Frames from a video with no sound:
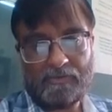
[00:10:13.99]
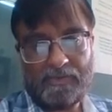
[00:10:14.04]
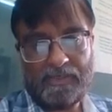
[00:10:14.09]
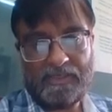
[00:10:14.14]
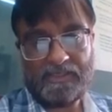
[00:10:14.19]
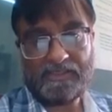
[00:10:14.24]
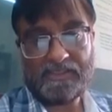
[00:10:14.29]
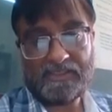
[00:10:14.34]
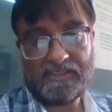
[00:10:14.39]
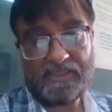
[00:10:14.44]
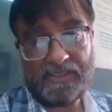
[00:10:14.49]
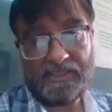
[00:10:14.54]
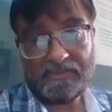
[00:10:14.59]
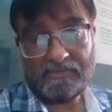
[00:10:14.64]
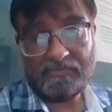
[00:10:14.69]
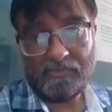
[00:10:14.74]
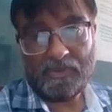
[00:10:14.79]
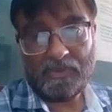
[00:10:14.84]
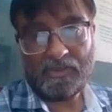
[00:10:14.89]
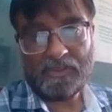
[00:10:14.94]
acid
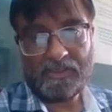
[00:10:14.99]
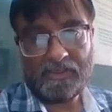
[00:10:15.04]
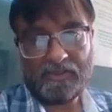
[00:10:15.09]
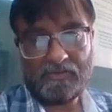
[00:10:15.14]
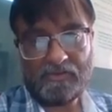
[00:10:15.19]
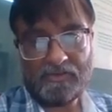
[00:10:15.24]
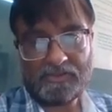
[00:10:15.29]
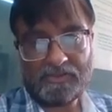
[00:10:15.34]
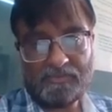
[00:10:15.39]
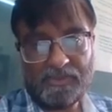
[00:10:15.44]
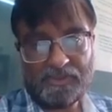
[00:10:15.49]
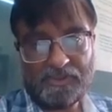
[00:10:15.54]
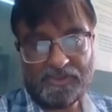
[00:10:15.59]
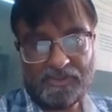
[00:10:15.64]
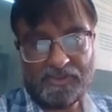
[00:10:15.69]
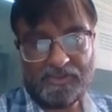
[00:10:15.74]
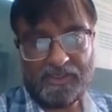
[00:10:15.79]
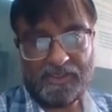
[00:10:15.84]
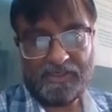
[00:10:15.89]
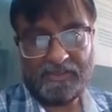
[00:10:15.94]
molecule
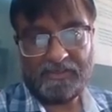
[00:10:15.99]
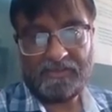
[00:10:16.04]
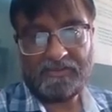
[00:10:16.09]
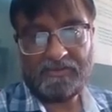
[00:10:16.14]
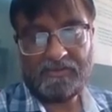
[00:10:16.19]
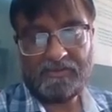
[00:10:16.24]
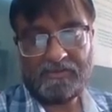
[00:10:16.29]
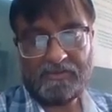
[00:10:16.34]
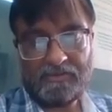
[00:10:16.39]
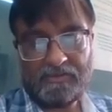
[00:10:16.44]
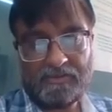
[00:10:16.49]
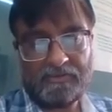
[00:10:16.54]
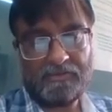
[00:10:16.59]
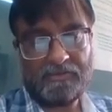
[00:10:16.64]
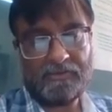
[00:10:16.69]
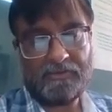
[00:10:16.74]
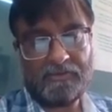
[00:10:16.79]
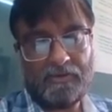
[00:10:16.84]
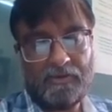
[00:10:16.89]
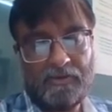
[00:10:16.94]
especially, and uh,
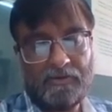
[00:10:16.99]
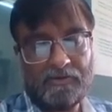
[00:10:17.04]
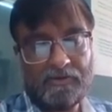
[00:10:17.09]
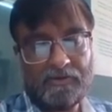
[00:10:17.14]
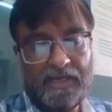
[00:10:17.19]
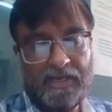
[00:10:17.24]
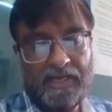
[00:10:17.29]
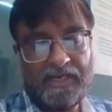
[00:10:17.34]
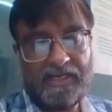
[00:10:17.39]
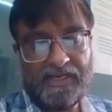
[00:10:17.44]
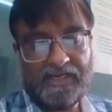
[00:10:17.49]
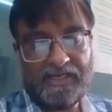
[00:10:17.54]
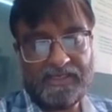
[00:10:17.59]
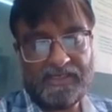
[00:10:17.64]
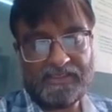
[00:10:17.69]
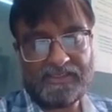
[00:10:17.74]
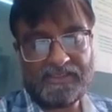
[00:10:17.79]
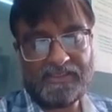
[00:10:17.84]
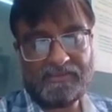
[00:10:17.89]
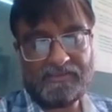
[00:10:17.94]
organic
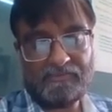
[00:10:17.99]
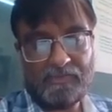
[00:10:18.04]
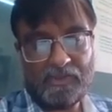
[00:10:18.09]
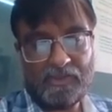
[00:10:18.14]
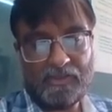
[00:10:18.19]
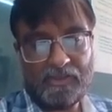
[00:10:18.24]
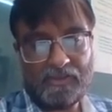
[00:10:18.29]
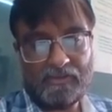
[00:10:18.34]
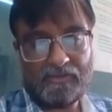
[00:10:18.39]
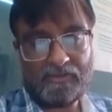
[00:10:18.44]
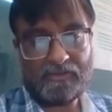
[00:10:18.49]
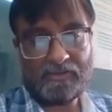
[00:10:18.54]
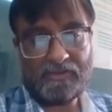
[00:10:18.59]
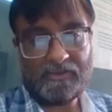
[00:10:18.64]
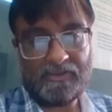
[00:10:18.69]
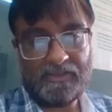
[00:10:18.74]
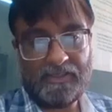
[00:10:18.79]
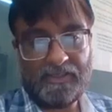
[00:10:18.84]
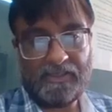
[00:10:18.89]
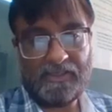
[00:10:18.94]
acid molecules
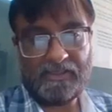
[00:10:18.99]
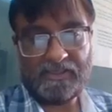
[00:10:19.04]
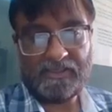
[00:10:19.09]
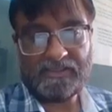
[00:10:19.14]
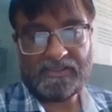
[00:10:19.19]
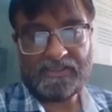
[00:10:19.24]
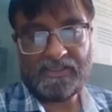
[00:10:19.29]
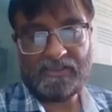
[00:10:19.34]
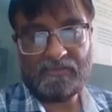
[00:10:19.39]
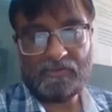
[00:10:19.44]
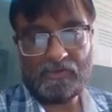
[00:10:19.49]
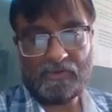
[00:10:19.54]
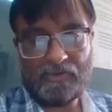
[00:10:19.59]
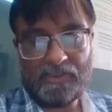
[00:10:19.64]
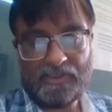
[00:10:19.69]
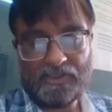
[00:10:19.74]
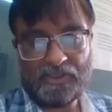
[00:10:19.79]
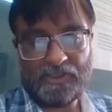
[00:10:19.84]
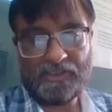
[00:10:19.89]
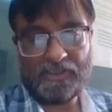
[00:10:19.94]
containing the
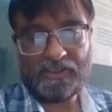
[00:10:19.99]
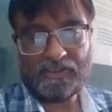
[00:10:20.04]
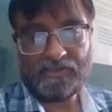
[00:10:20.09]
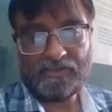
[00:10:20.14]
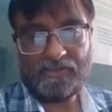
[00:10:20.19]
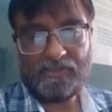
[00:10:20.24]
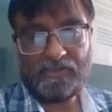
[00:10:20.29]
in it.